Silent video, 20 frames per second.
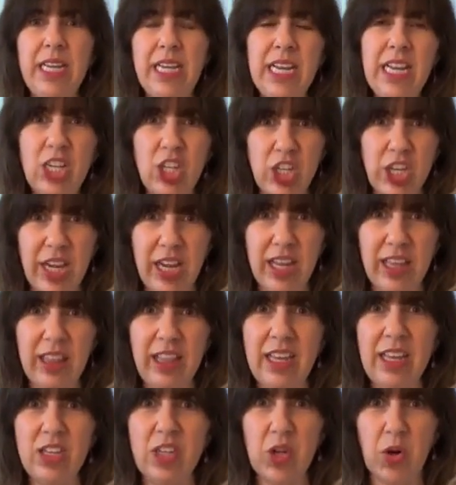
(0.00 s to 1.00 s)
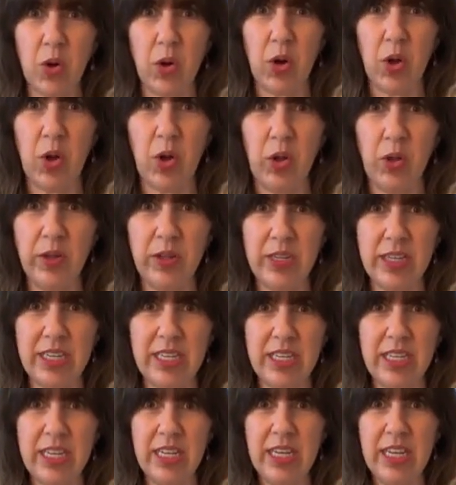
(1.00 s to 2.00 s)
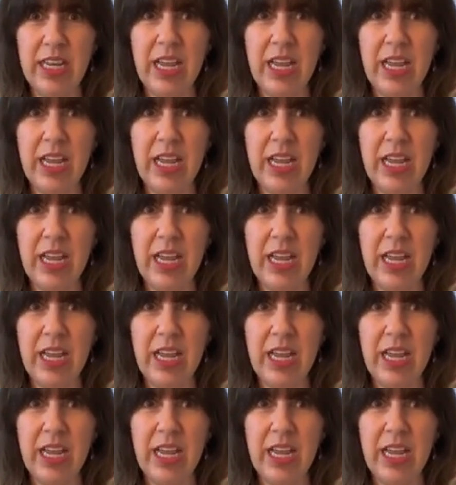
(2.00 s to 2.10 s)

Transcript: teaching these girls